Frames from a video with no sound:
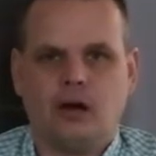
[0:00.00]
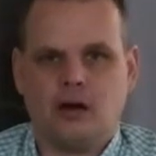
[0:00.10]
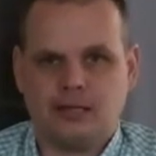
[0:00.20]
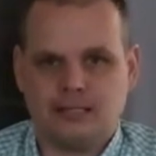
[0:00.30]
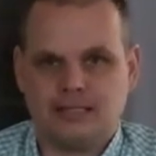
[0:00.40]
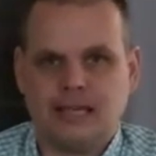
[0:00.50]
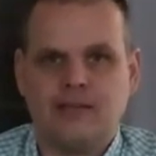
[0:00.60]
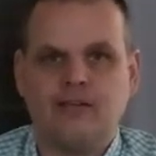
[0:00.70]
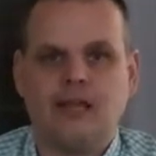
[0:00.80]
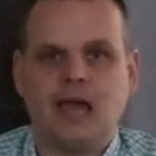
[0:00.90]
are
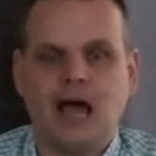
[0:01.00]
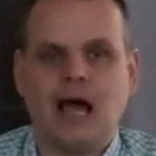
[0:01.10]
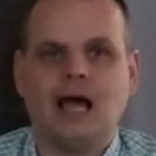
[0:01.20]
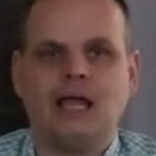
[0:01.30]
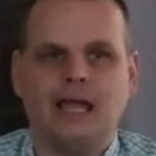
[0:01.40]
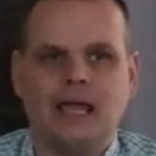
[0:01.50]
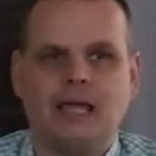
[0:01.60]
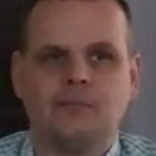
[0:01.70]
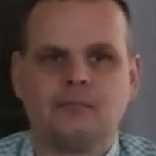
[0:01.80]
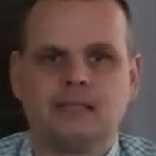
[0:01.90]
7 I
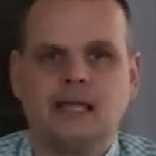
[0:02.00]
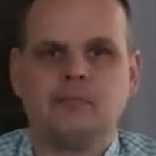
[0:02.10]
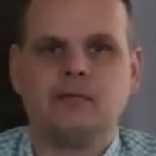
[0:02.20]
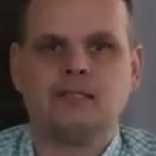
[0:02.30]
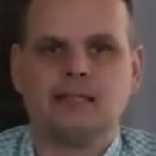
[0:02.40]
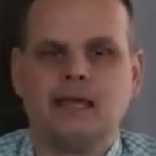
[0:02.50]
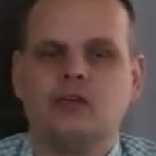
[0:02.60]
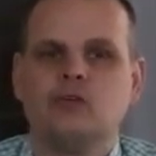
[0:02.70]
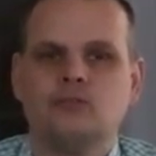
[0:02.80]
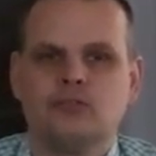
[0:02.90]
am statements that
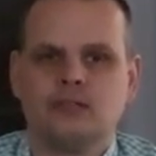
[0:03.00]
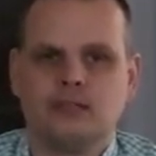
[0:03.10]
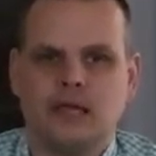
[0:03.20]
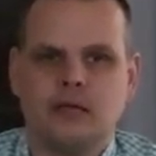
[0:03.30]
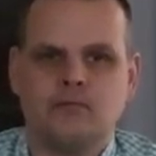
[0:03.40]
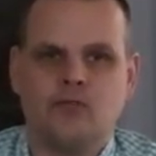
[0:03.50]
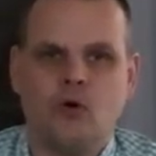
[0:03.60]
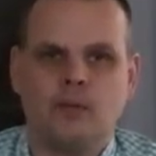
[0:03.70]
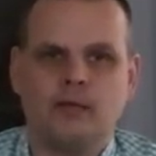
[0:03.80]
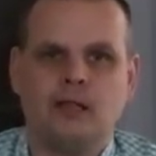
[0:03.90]
use the same
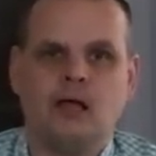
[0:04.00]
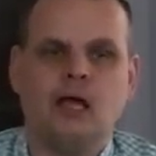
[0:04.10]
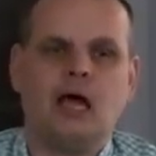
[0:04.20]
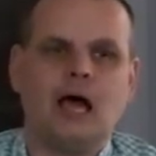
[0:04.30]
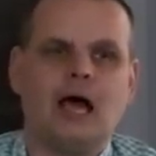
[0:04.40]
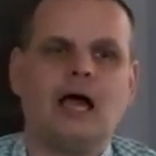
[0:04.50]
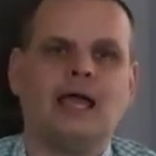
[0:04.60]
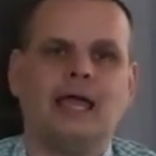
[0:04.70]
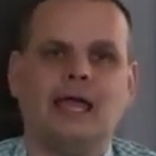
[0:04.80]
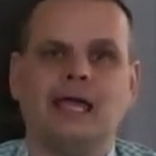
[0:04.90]
formula. I
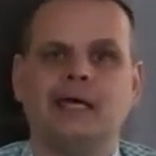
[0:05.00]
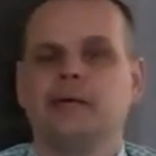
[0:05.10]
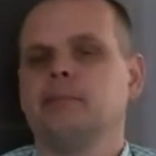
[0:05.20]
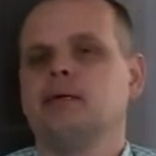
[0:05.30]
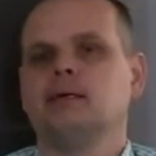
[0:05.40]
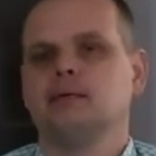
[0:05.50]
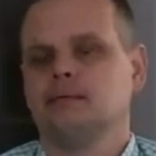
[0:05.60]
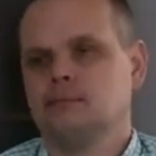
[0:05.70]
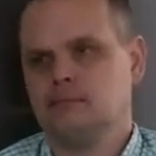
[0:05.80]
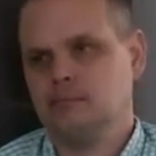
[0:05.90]
am
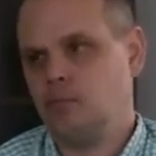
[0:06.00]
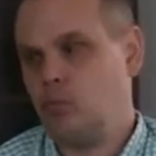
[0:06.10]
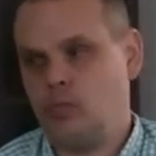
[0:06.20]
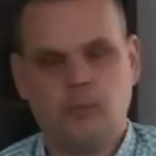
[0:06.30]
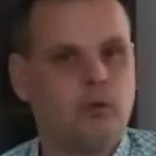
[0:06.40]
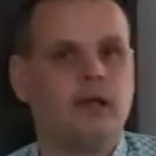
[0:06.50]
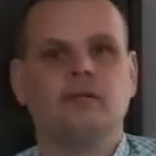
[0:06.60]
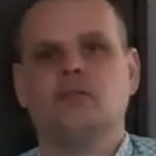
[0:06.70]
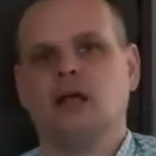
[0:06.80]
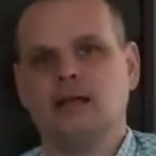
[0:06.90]
the bread
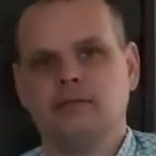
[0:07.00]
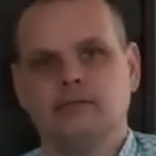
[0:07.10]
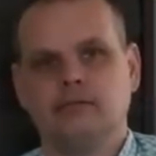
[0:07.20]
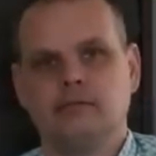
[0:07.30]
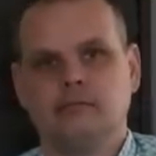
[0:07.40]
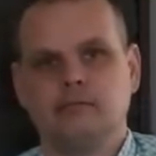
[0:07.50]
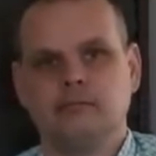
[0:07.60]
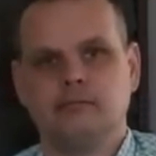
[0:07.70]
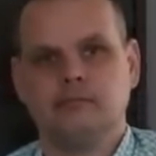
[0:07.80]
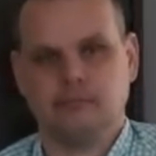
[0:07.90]
of life.
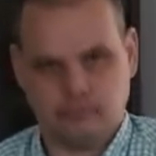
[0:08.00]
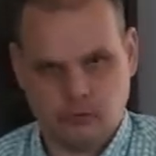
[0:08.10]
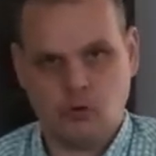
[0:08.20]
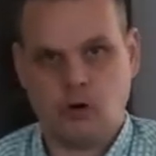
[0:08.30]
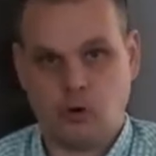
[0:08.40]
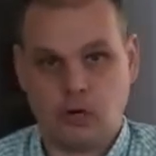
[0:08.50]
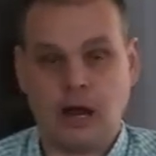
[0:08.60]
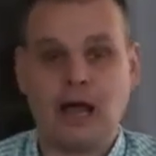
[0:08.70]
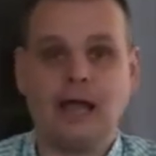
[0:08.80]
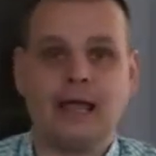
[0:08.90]
Or
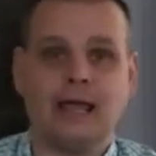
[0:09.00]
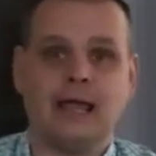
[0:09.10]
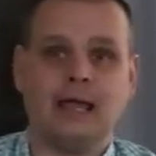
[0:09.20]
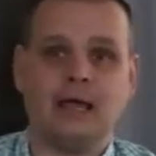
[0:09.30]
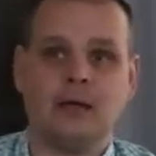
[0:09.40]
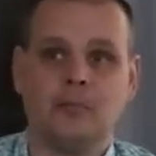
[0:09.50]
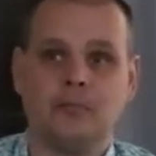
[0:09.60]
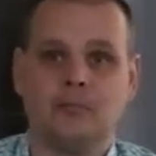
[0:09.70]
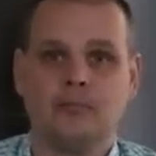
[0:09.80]
I am